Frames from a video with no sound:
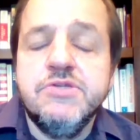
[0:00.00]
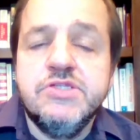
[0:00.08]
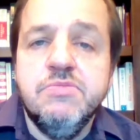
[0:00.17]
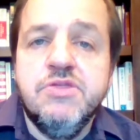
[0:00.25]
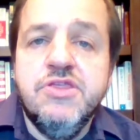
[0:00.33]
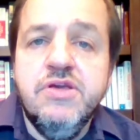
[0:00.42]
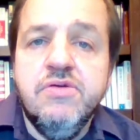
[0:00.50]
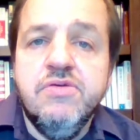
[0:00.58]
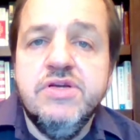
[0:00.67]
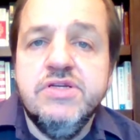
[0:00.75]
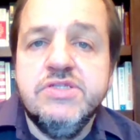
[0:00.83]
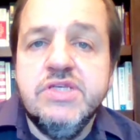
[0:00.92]
some
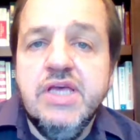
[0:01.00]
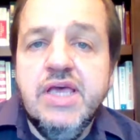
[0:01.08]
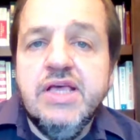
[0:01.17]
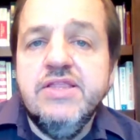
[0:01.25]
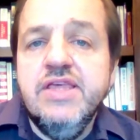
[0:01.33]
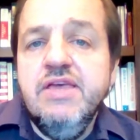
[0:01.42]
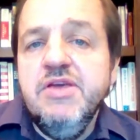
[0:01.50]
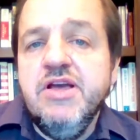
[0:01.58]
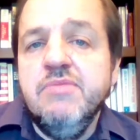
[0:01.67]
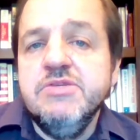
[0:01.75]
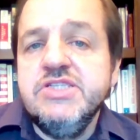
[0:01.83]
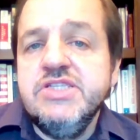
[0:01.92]
theories, they
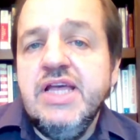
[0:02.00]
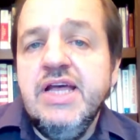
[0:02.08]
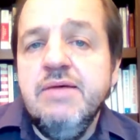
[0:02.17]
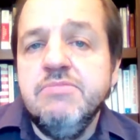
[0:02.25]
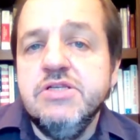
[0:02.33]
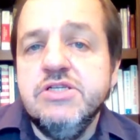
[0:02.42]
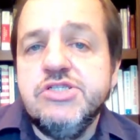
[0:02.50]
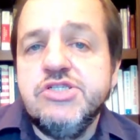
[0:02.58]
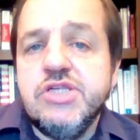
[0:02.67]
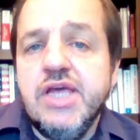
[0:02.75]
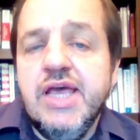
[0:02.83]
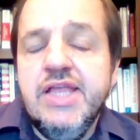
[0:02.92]
become
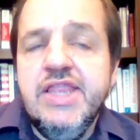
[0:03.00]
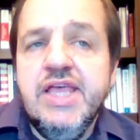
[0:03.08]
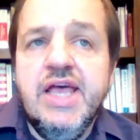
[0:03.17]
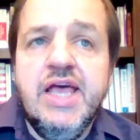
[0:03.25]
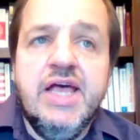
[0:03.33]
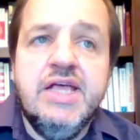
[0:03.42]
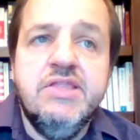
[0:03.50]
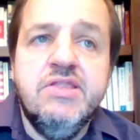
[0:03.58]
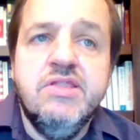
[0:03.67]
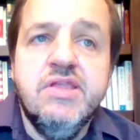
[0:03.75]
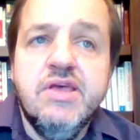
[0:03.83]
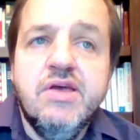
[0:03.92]
established, and
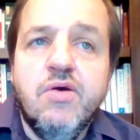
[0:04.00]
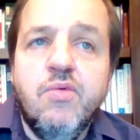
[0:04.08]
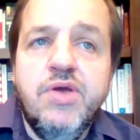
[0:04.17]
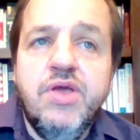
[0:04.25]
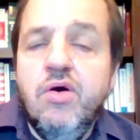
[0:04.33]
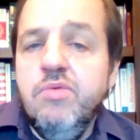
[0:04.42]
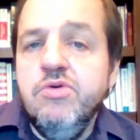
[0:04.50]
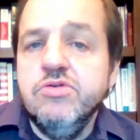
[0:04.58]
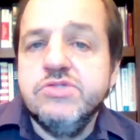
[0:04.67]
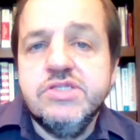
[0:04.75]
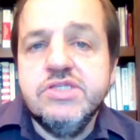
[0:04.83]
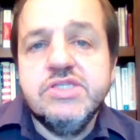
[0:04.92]
then we
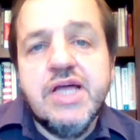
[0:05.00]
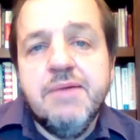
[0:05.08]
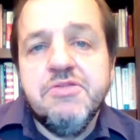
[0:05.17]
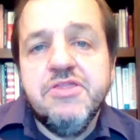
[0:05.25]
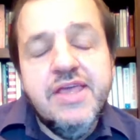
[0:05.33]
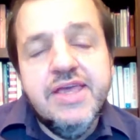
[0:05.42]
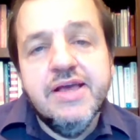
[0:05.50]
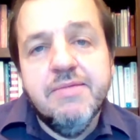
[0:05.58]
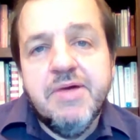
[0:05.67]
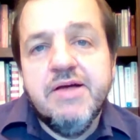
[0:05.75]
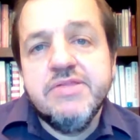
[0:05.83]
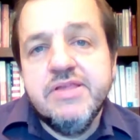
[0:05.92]
almost stop thinking
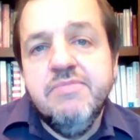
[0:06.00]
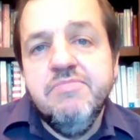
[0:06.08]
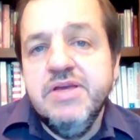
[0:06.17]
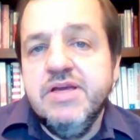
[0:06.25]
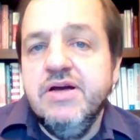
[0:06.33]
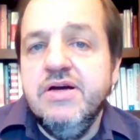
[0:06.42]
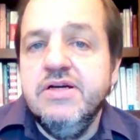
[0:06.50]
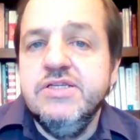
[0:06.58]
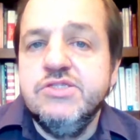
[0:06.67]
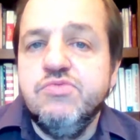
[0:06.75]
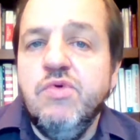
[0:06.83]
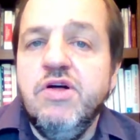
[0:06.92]
about them
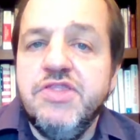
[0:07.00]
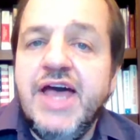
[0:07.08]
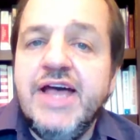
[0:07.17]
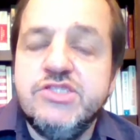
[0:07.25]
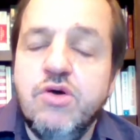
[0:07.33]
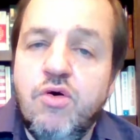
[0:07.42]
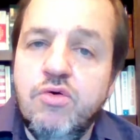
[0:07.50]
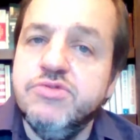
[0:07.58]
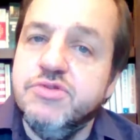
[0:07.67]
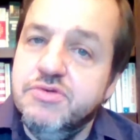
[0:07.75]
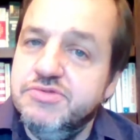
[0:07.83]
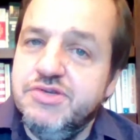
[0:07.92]
because, well, that's old
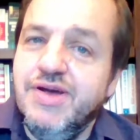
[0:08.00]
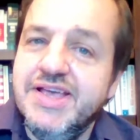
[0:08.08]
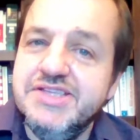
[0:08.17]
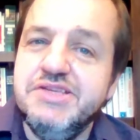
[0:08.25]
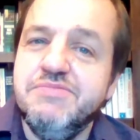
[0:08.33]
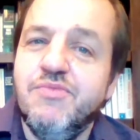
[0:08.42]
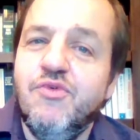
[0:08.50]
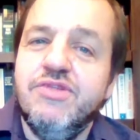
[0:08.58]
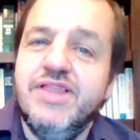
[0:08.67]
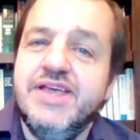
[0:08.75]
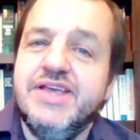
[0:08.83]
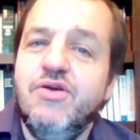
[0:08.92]
news. So I guess it's more
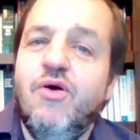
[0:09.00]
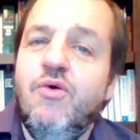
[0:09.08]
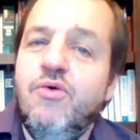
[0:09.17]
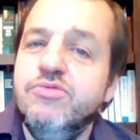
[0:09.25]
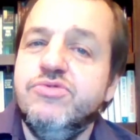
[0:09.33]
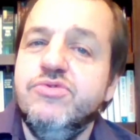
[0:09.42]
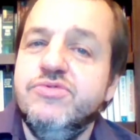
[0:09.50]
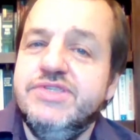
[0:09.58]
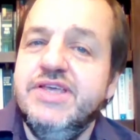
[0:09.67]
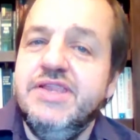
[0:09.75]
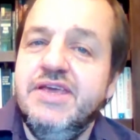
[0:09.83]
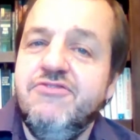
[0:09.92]
like an old news
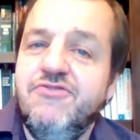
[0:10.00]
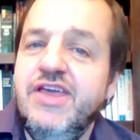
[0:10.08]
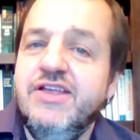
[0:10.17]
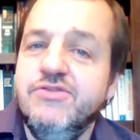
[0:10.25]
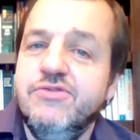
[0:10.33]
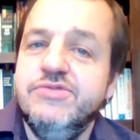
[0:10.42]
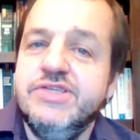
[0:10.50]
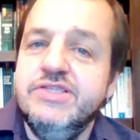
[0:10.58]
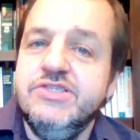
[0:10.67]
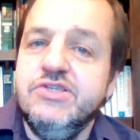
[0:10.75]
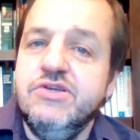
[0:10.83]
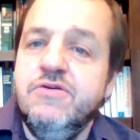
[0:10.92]
than a fake news,
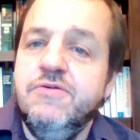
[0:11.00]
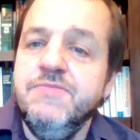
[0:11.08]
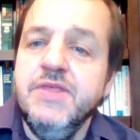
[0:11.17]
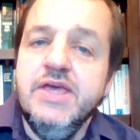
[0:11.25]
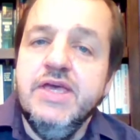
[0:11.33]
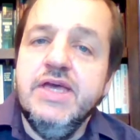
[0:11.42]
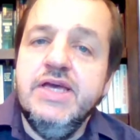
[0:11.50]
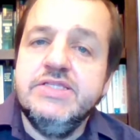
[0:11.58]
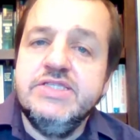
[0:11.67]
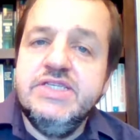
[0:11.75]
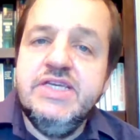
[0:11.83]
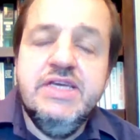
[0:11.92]
and so it
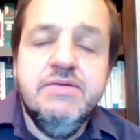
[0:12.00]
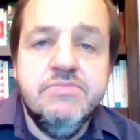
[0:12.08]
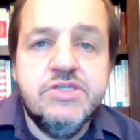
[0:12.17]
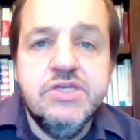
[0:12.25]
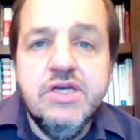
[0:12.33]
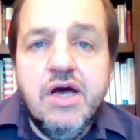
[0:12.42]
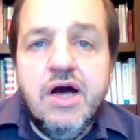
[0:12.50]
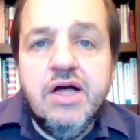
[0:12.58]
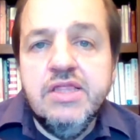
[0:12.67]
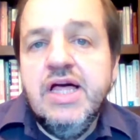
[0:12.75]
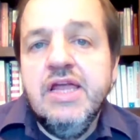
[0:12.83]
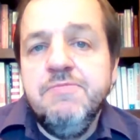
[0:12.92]
seems a
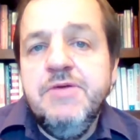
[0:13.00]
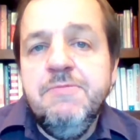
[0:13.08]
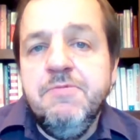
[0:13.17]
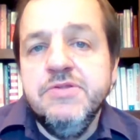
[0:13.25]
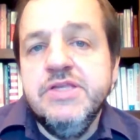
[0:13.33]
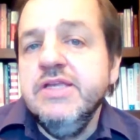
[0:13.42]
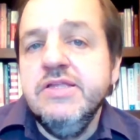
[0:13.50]
lot of people